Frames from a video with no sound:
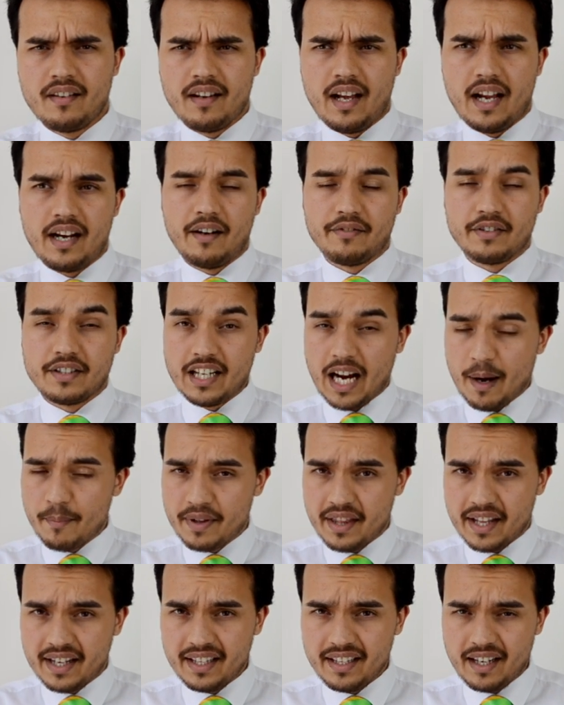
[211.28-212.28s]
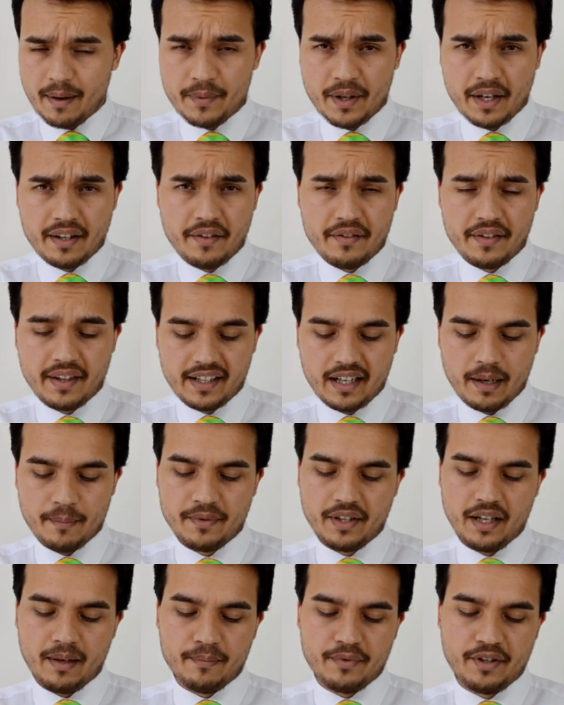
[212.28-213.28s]
And after typing that in, I'm the only thing that
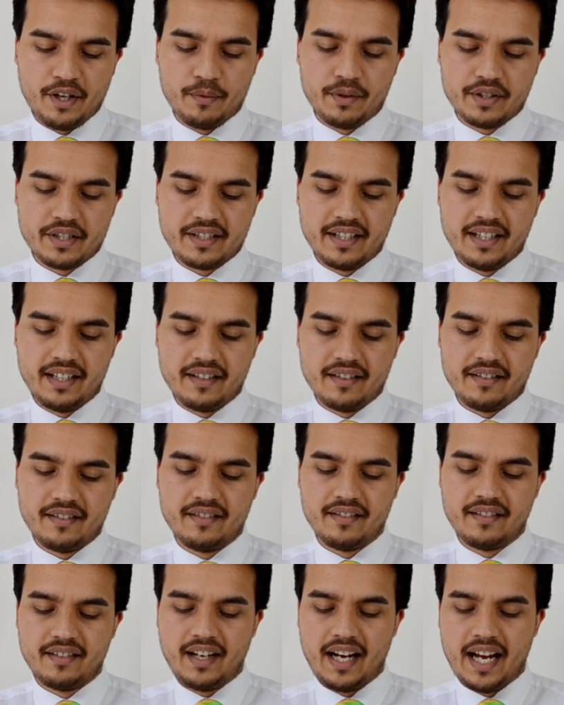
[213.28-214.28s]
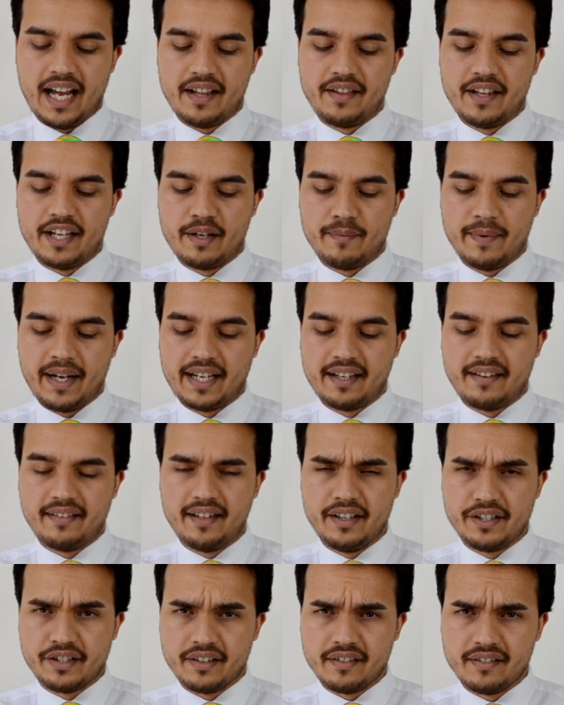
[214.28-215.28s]
comes up. So you watch that, and then you make a
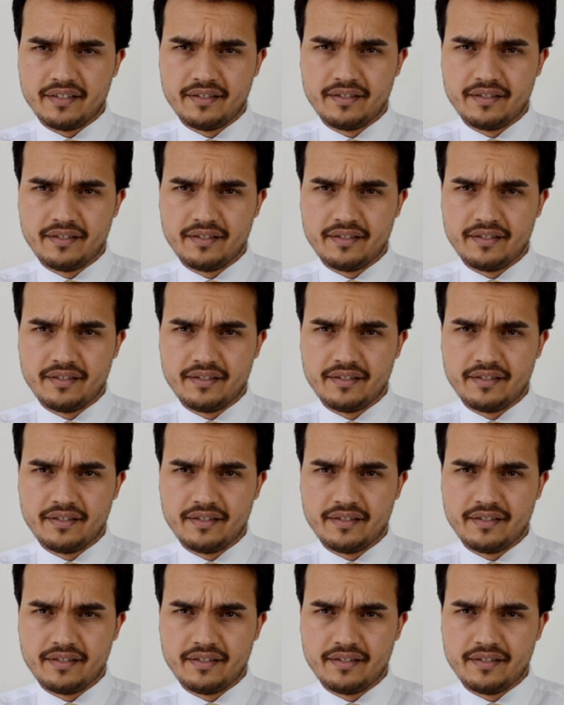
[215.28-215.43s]
decision.